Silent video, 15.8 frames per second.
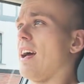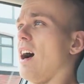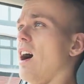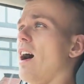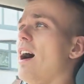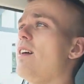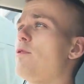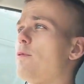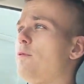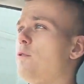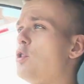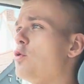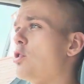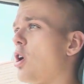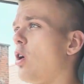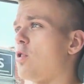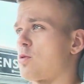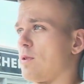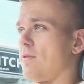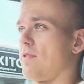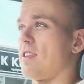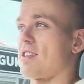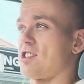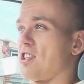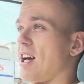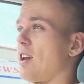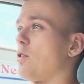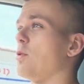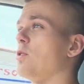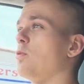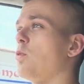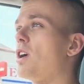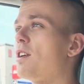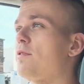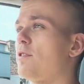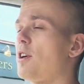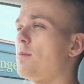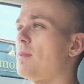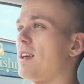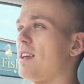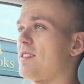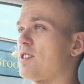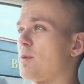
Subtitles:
I have a few goals with this channel, and one of them is